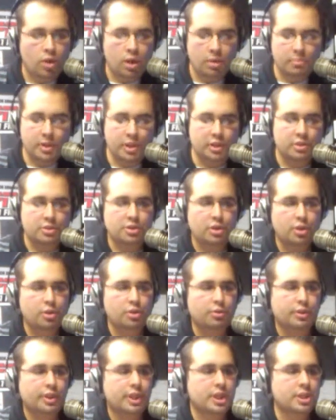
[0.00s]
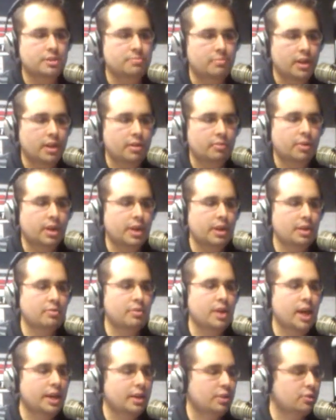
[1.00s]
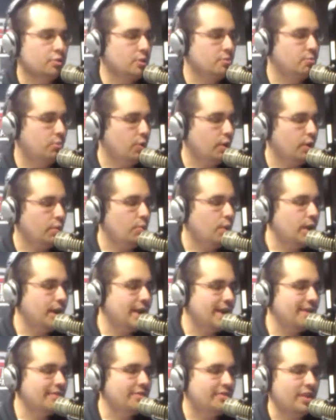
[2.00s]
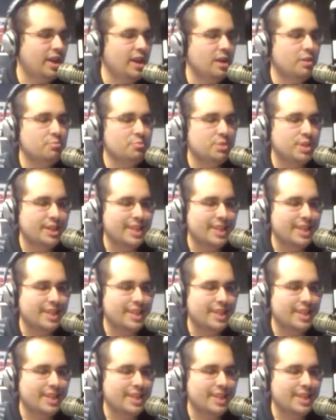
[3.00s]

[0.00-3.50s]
Welcome into the Zone on ESPN Radio, 93.1 FM.